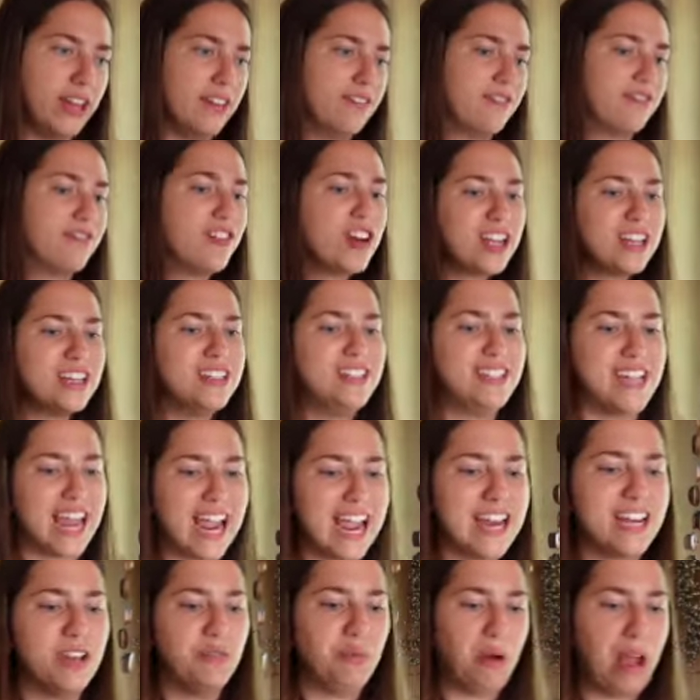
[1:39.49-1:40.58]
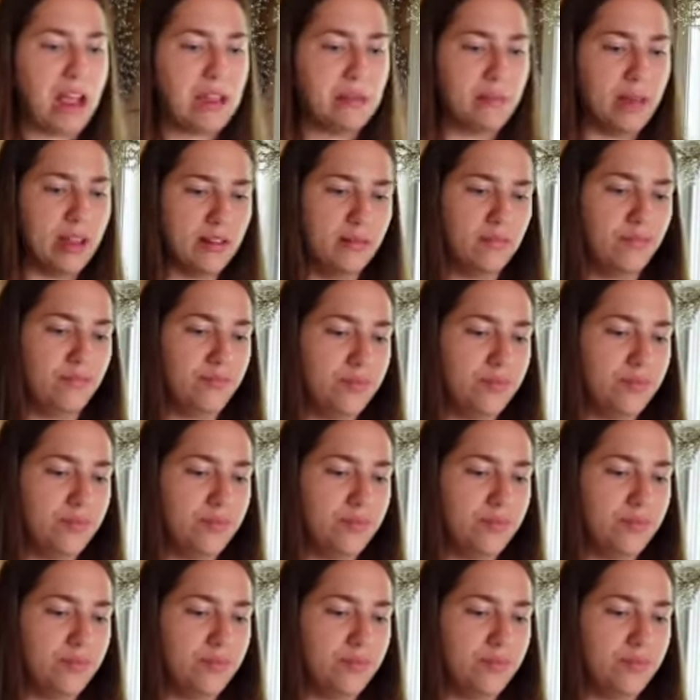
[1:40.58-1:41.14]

Freaking Danny Wegman.